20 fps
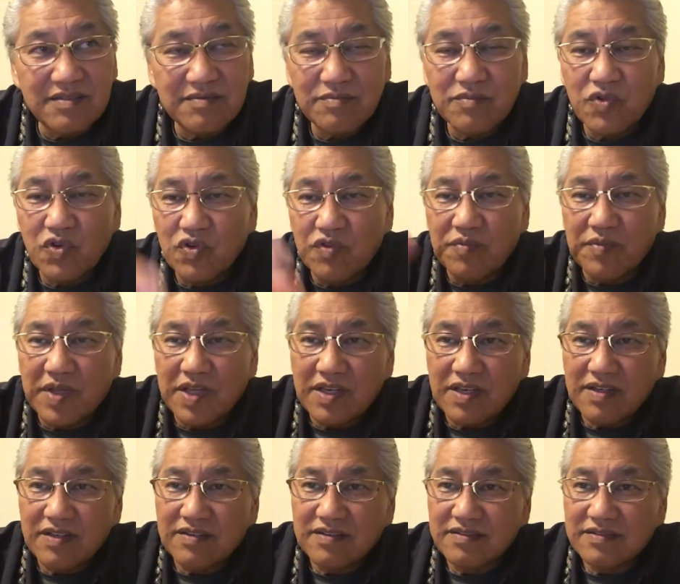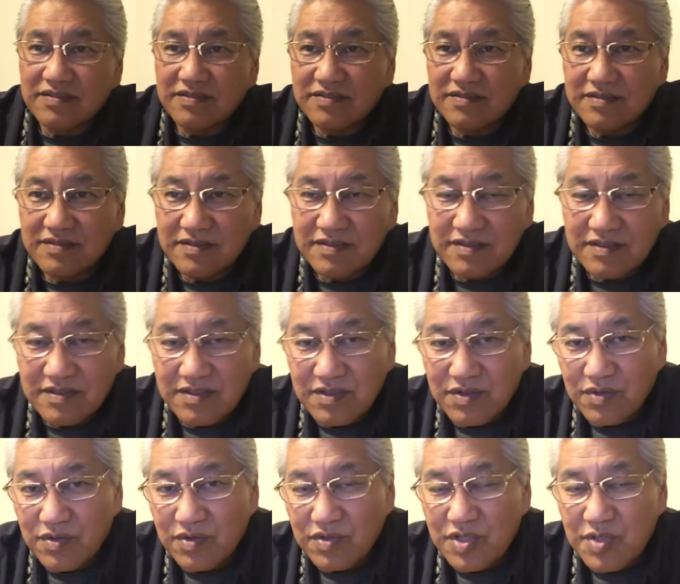movement
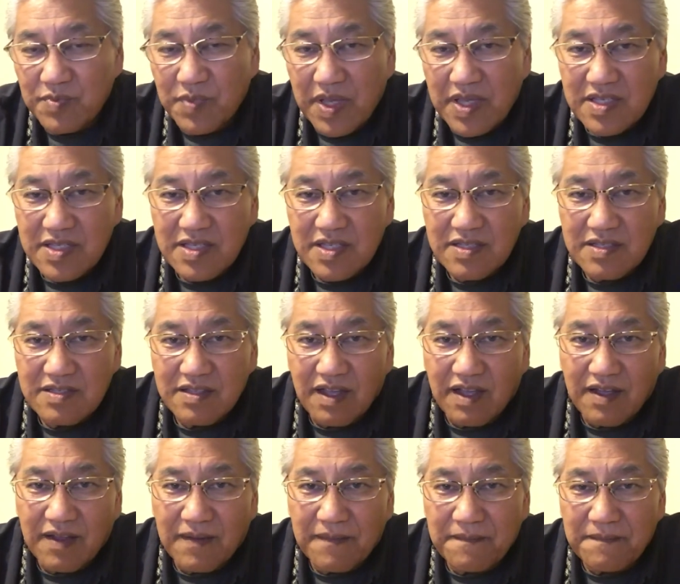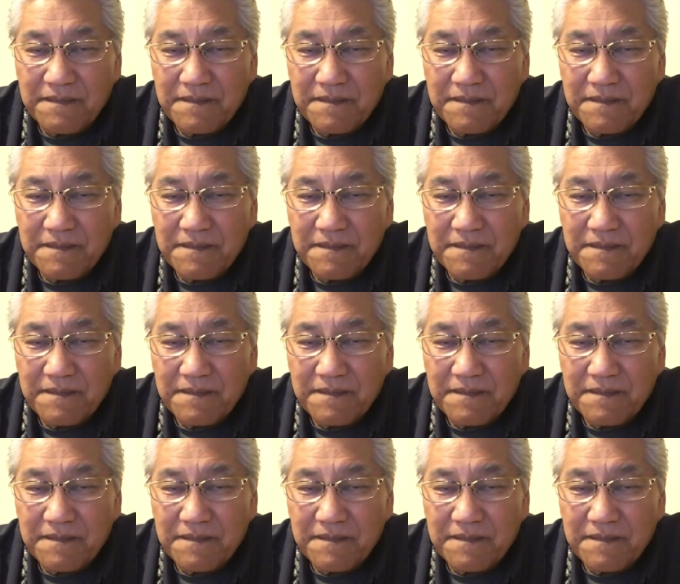through space and time.